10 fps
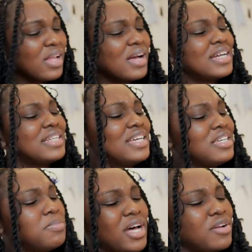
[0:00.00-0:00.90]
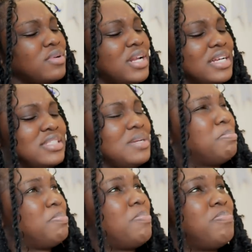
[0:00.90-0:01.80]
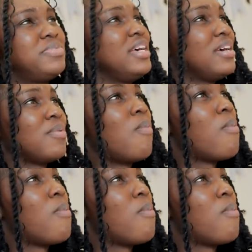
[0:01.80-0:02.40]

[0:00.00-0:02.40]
I like it, but I don't like the, thing.